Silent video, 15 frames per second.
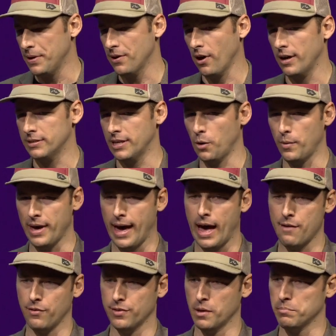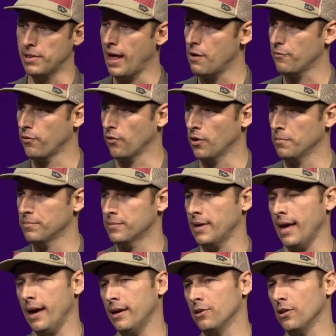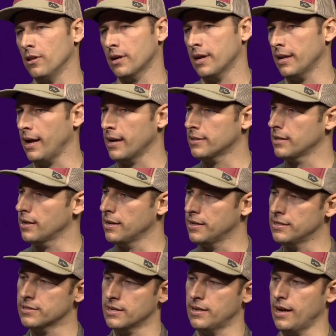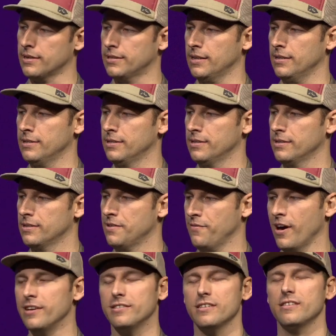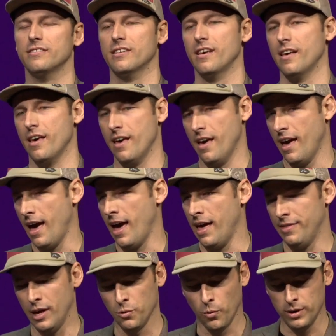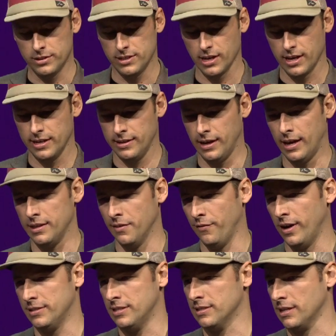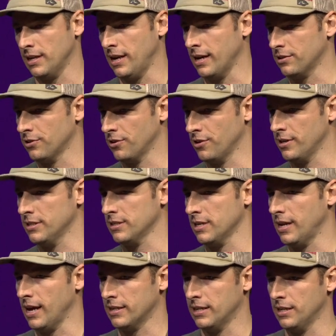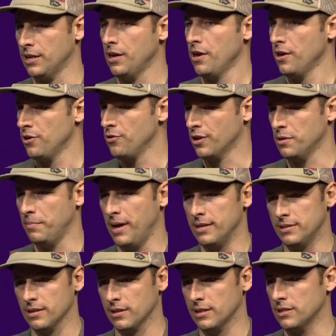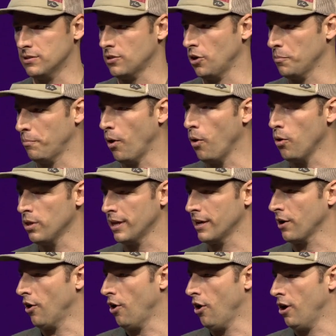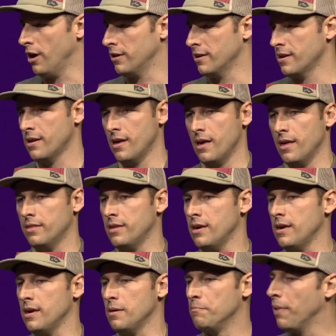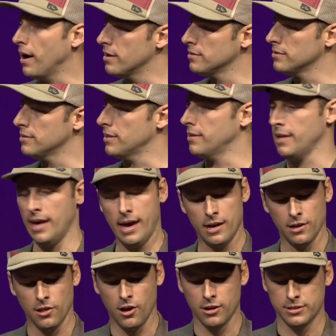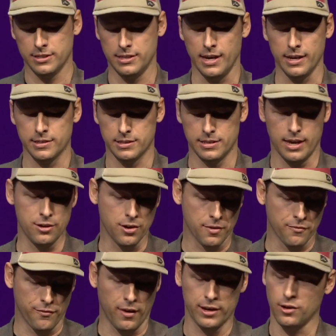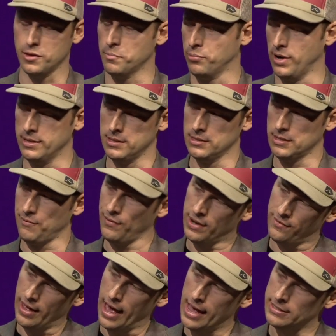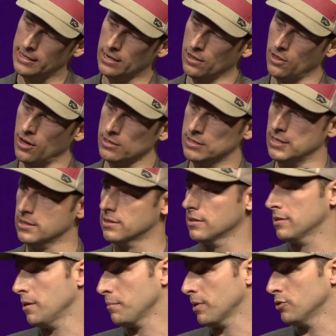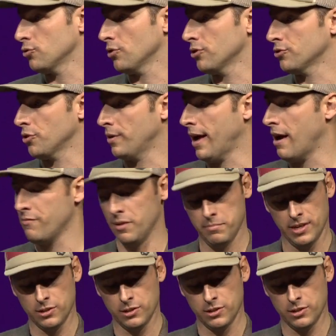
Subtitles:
APIs that we have on the platform to handle connected and disconnected devices. And then once the device is connected or disconnected, you can basically start polling on the buttons and the analog sticks, and you can find out the presence of it. If it has analog sticks, so some controllers don't have them.